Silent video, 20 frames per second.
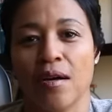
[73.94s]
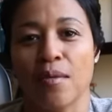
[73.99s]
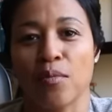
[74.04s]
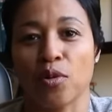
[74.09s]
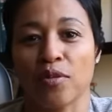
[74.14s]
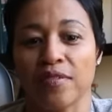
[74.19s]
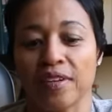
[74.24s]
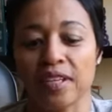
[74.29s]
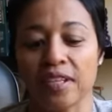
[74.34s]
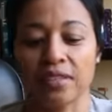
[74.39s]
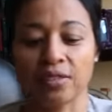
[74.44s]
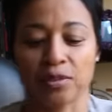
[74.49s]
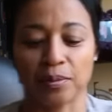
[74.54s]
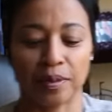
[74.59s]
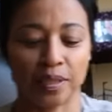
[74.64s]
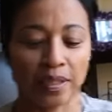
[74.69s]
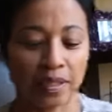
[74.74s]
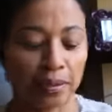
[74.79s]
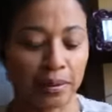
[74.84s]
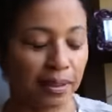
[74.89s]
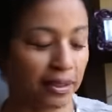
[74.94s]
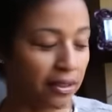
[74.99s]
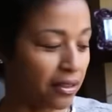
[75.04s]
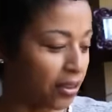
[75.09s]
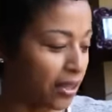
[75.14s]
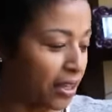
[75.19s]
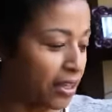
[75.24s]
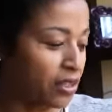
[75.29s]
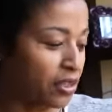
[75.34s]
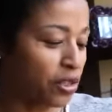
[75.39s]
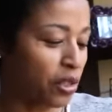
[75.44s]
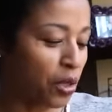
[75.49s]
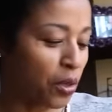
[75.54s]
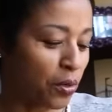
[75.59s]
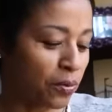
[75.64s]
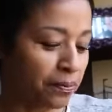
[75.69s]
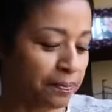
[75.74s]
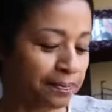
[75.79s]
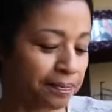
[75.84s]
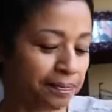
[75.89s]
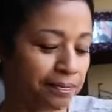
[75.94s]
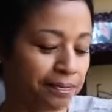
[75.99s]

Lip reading: more videos. But anyway, okay, so